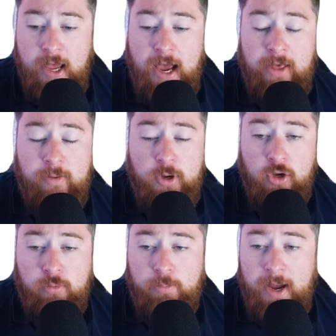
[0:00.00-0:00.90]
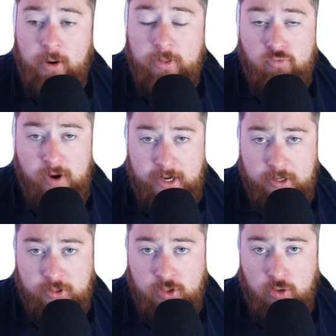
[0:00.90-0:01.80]
And then we come back with a
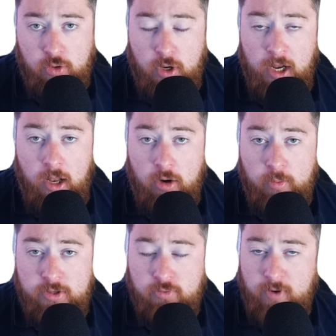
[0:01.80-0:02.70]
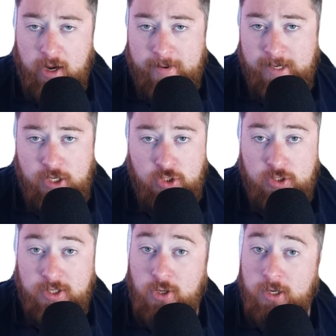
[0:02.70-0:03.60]
readiness score along with some recommendations
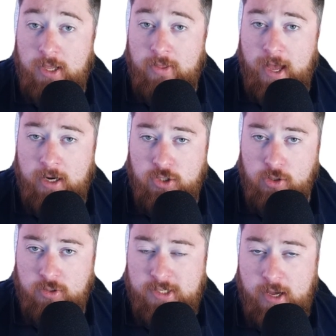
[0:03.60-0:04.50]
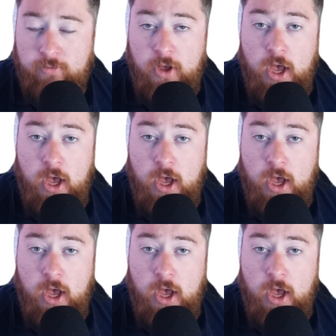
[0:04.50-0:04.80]
that you can either action yourself